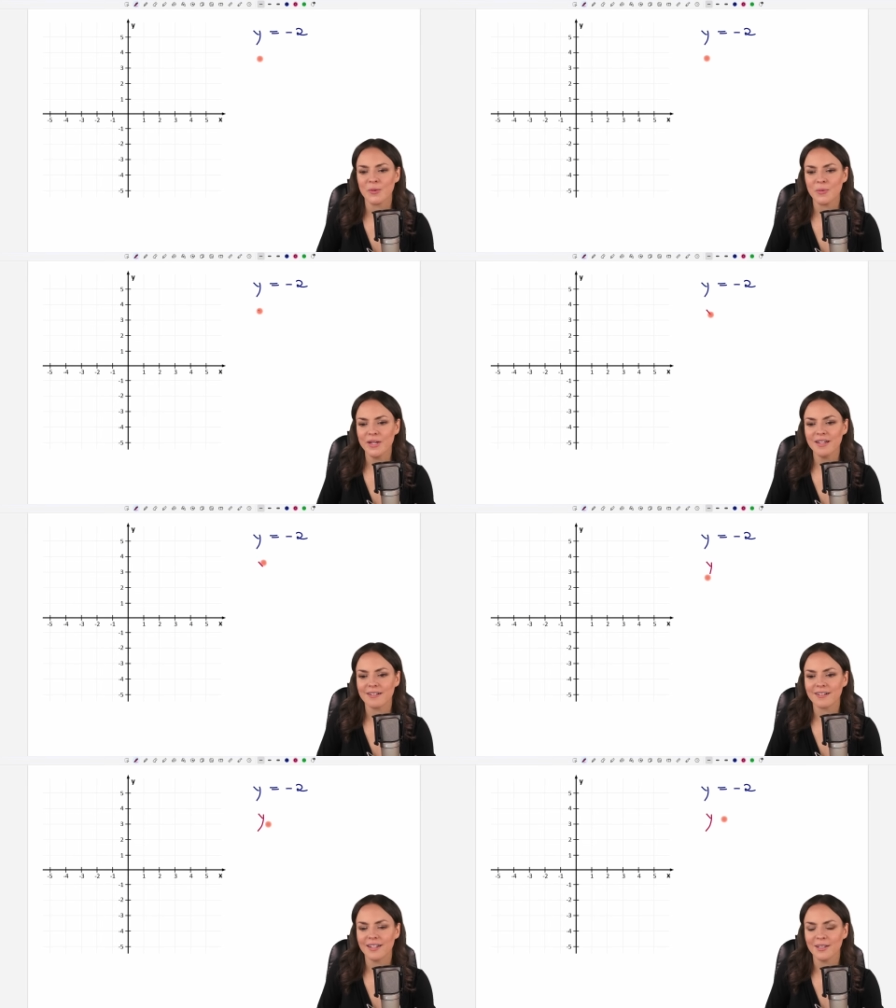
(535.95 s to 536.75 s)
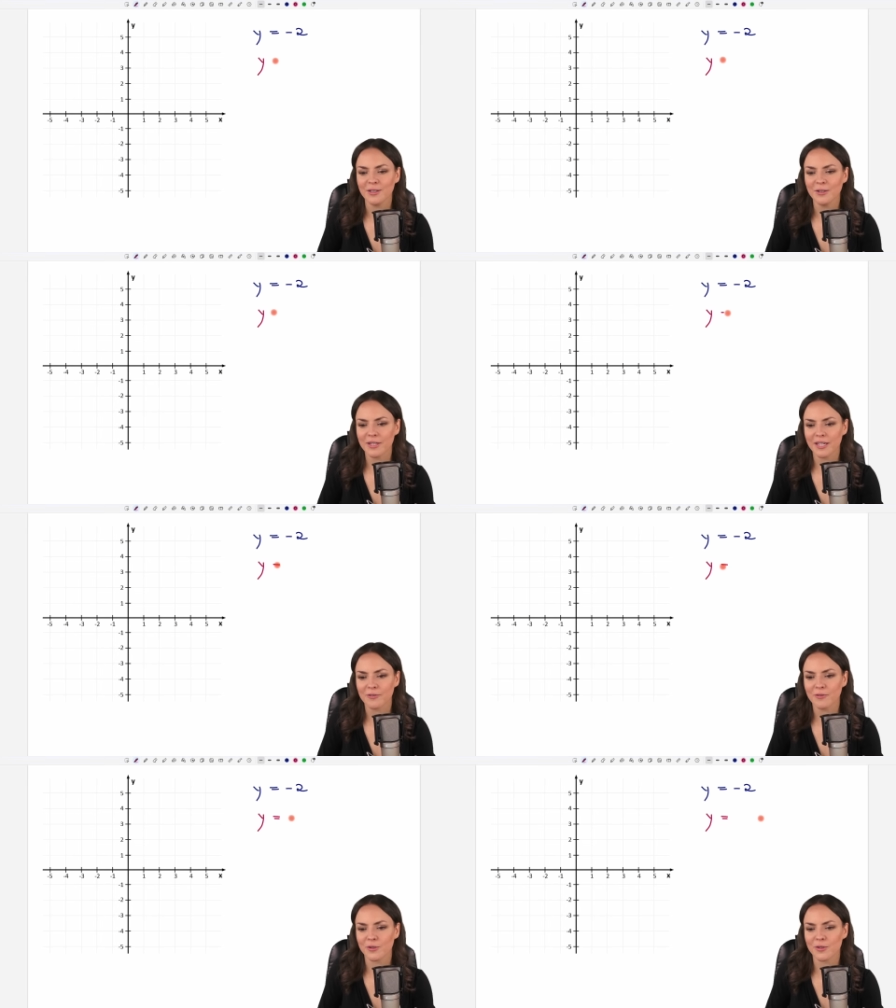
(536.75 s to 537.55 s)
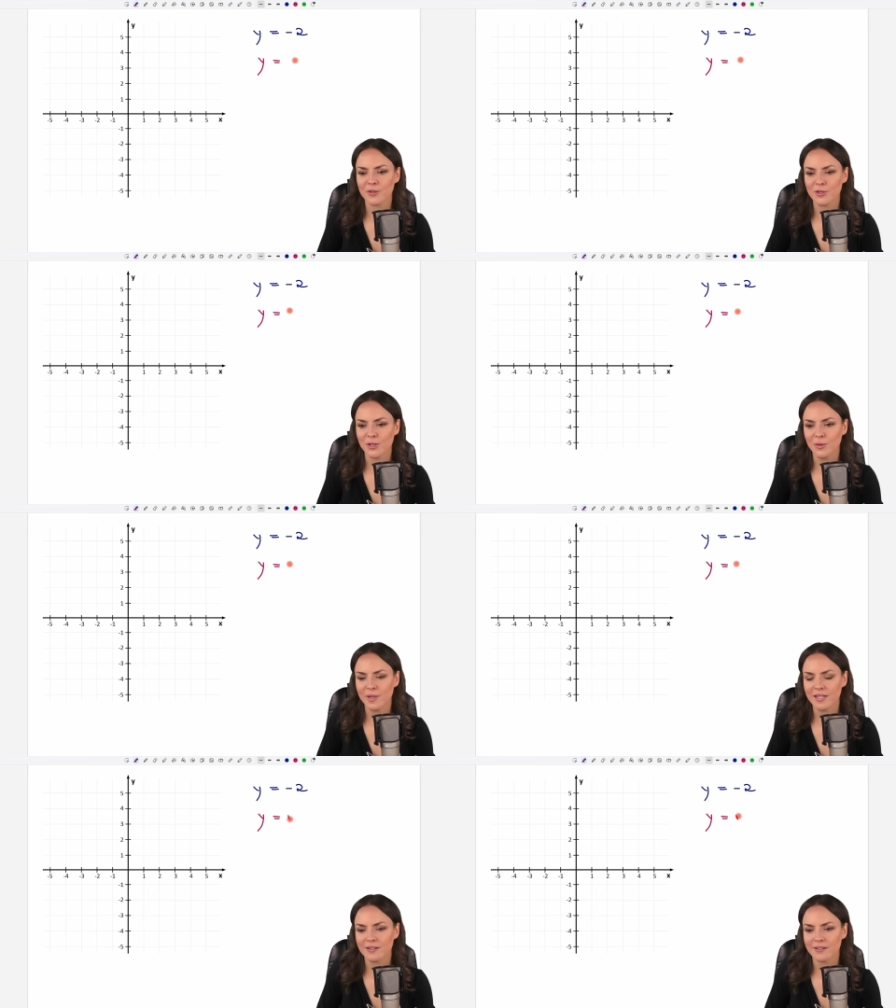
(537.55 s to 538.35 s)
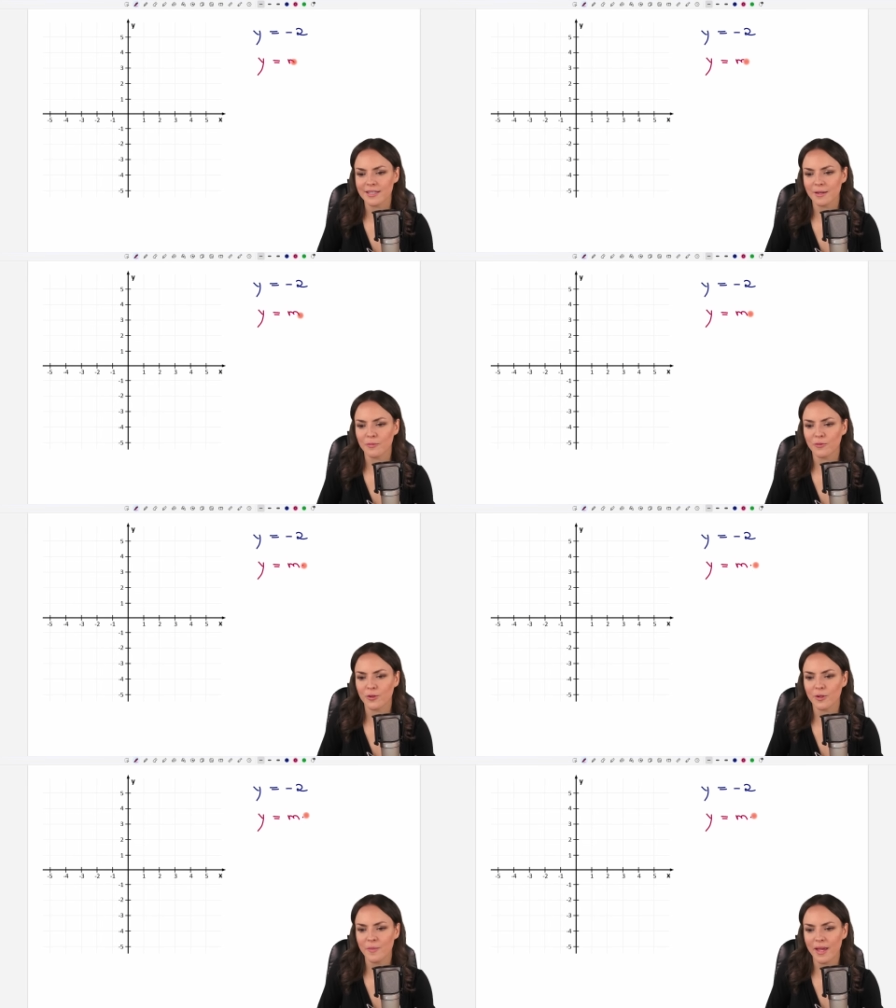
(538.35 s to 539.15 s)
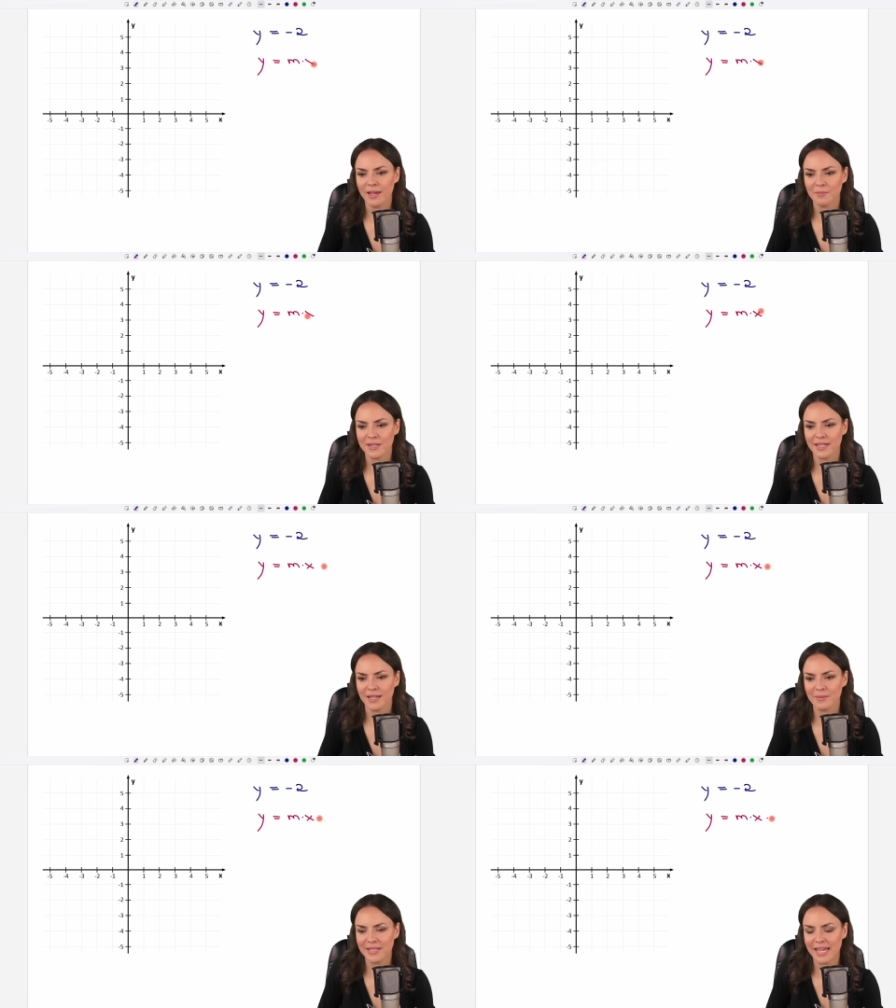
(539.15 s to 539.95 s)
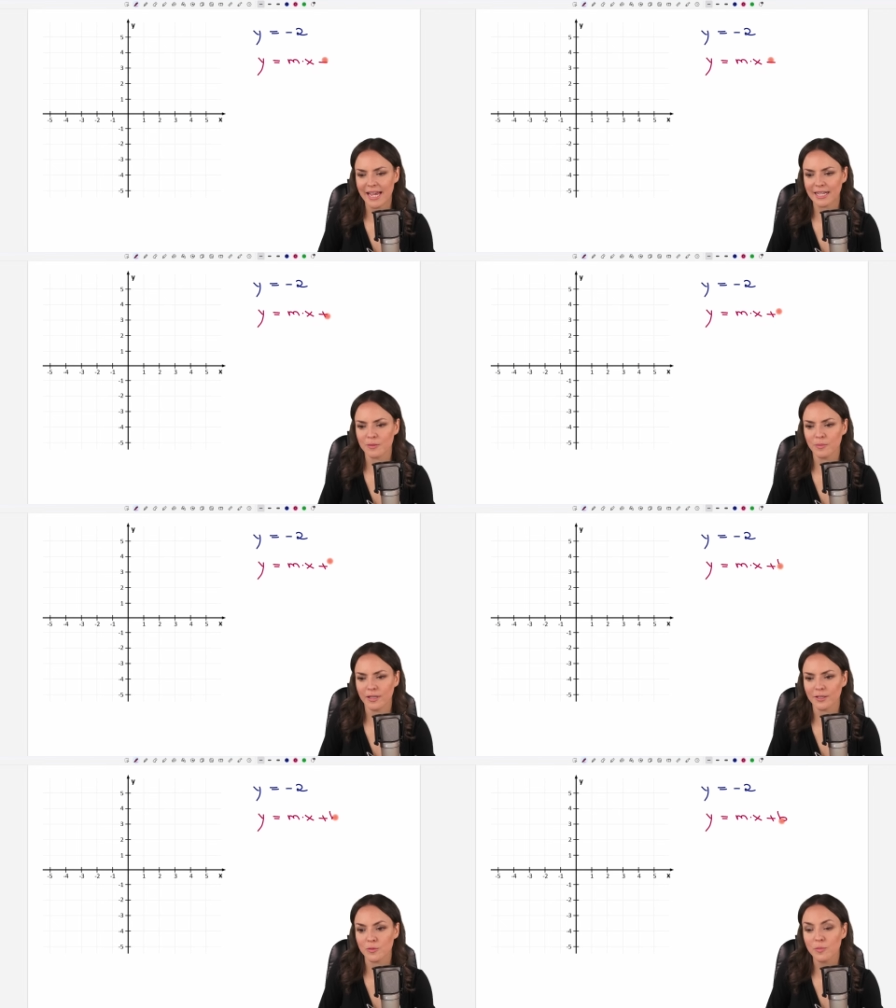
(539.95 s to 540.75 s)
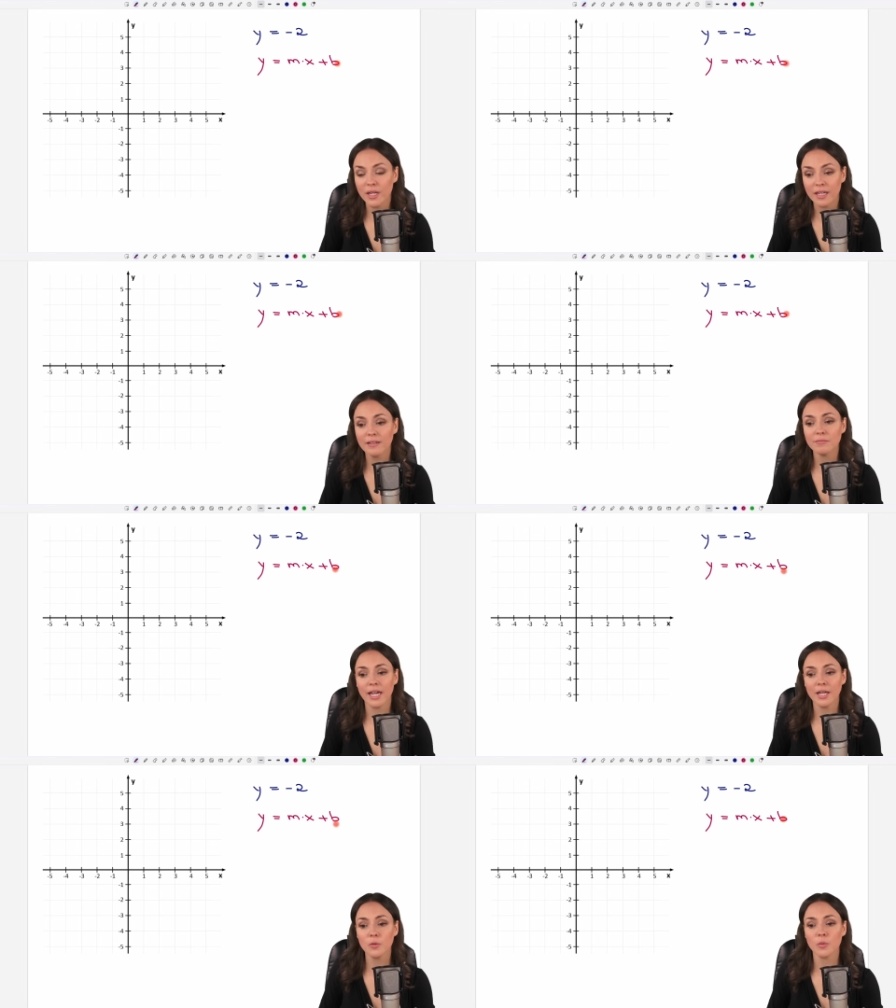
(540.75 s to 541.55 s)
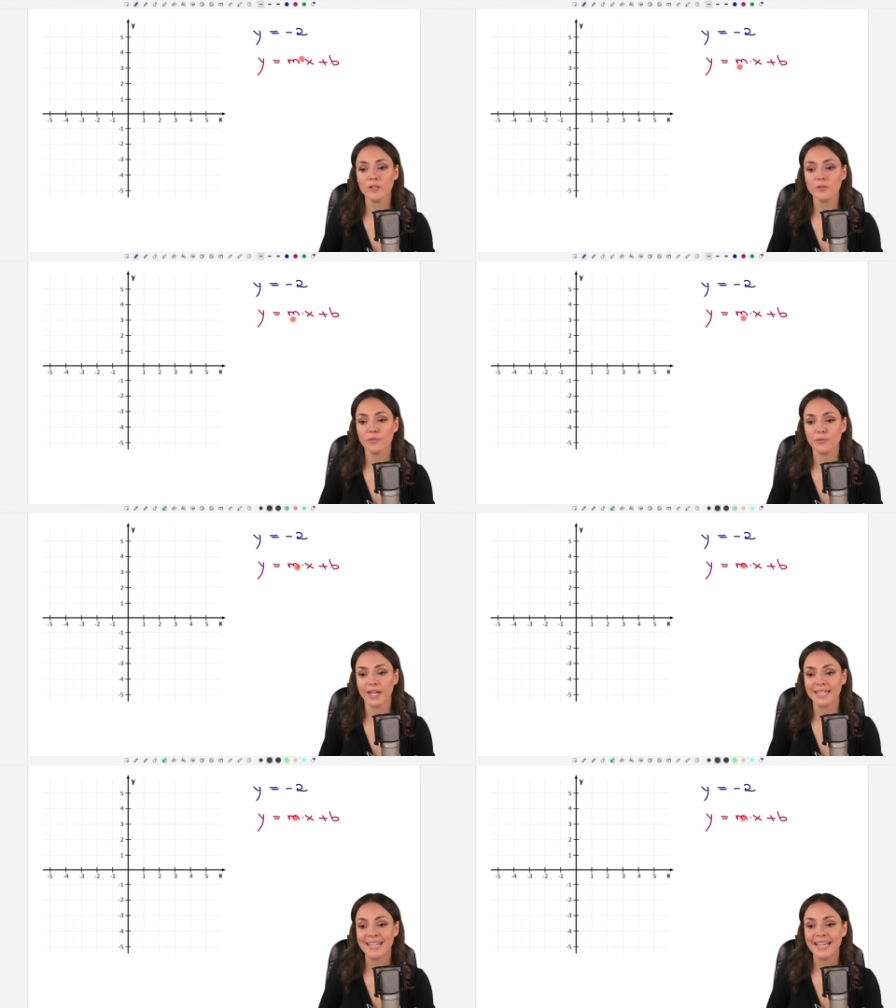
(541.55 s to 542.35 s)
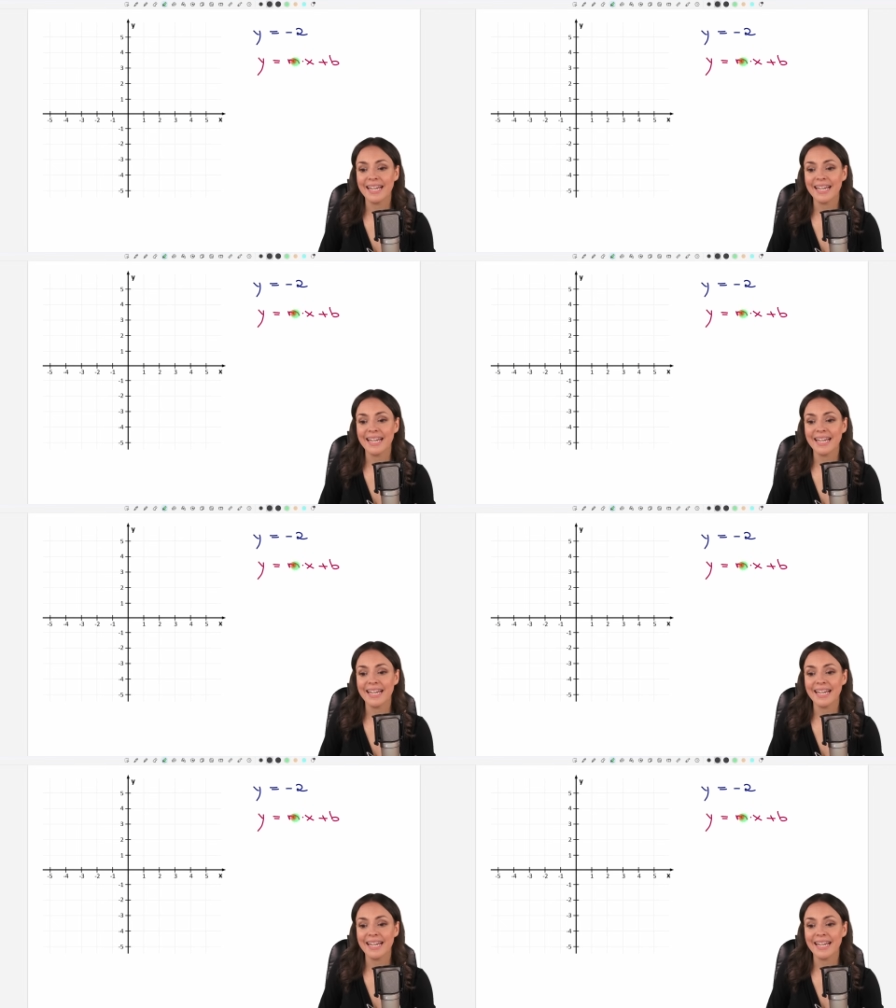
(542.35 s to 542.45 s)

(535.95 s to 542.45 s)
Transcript: We are looking for the slope-intercept form m times x plus b and want to find